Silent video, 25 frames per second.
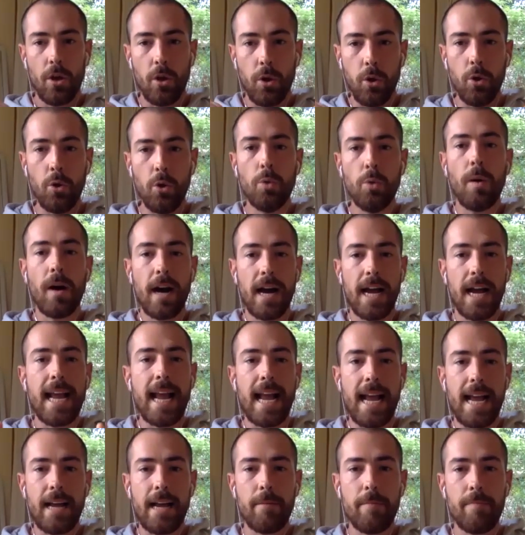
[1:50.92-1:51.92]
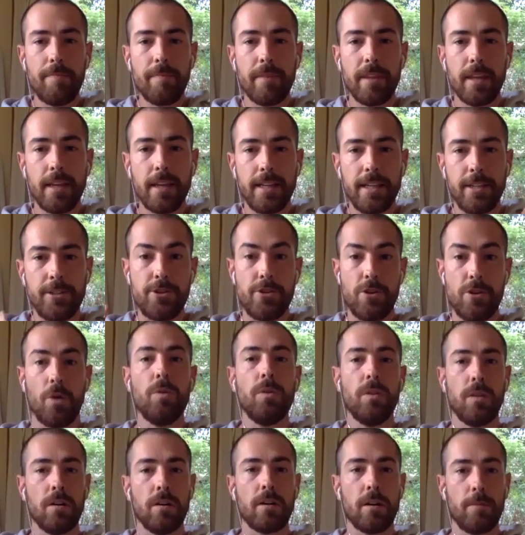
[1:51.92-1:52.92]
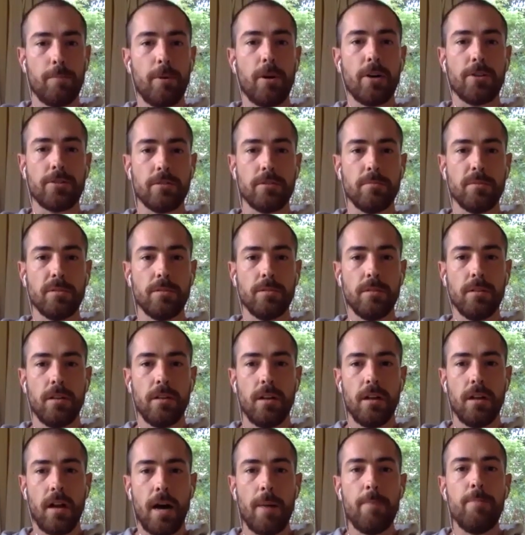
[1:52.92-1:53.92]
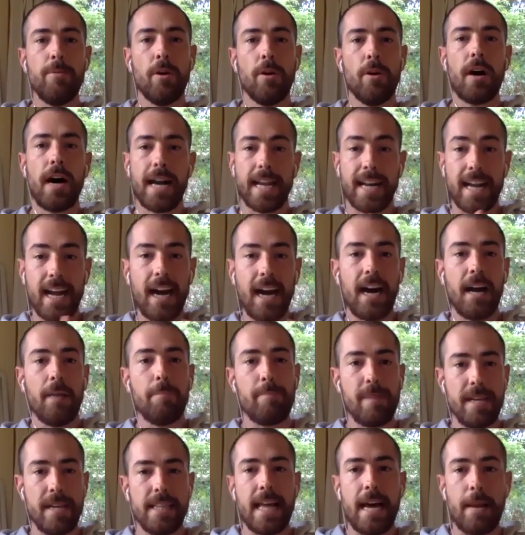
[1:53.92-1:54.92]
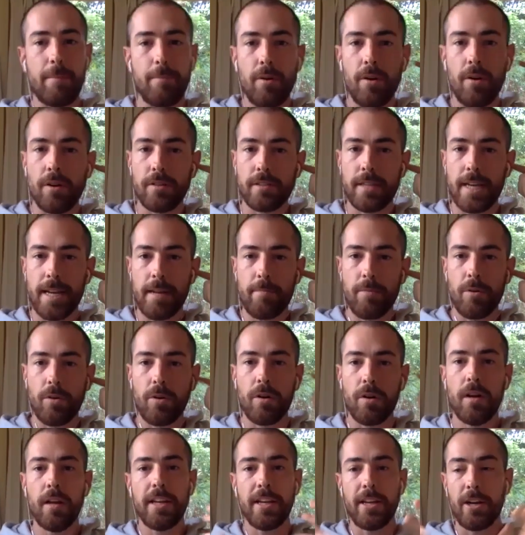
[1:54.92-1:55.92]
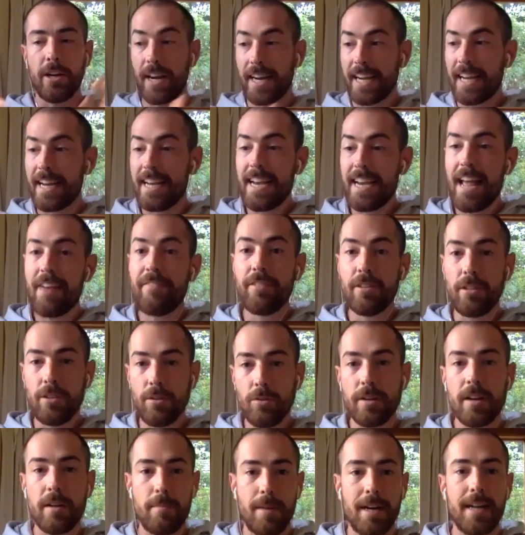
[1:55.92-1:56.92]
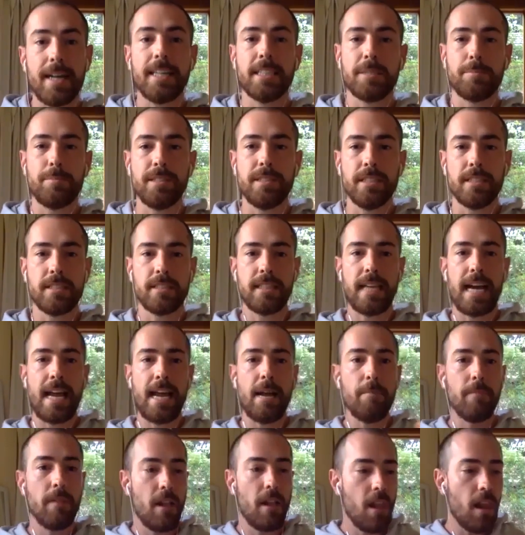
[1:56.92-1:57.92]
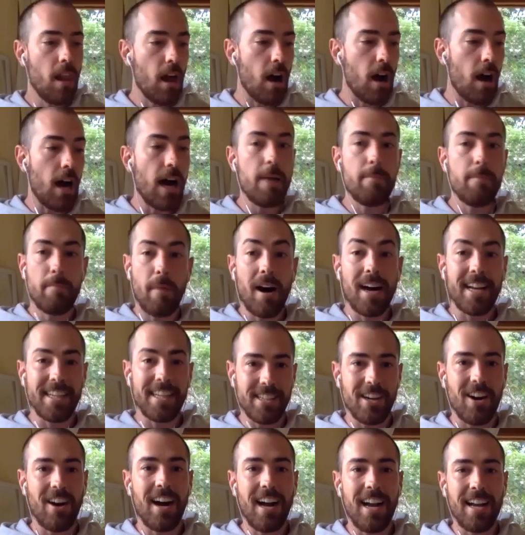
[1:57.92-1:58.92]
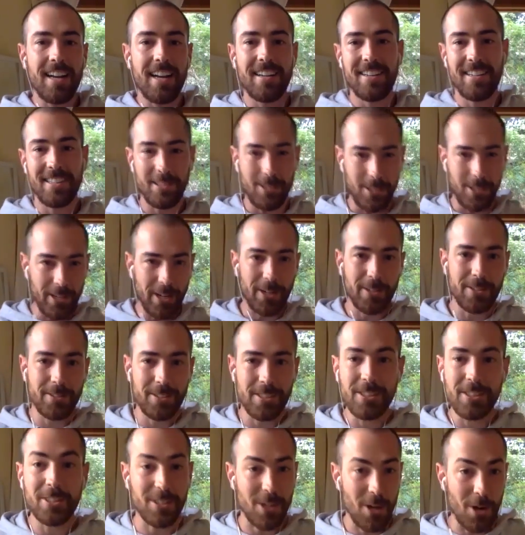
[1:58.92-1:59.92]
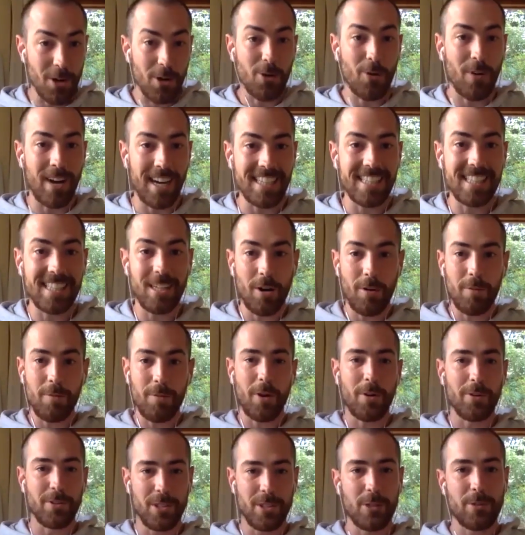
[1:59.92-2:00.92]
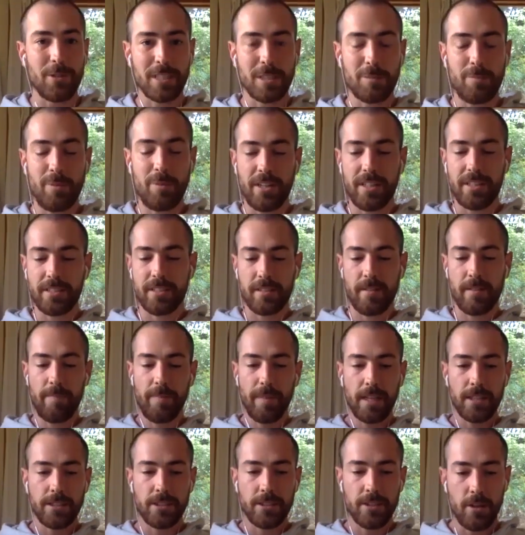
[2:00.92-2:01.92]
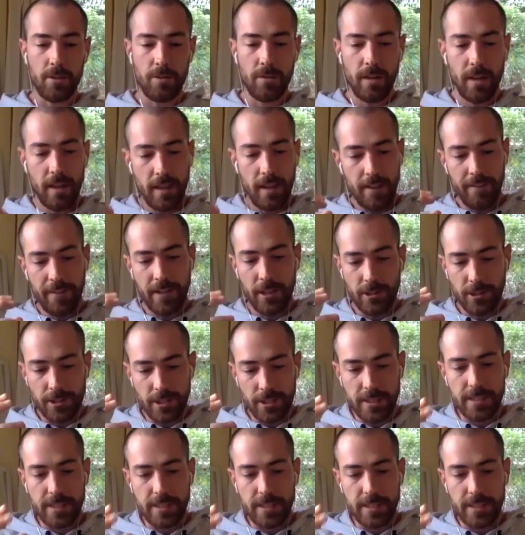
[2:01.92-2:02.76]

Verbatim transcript: who I am is no longer possible. I can't be that person anymore. You know, I can never look at my husband the same. I might die, you know, to just go crazy on your experience. Yeah. So there is a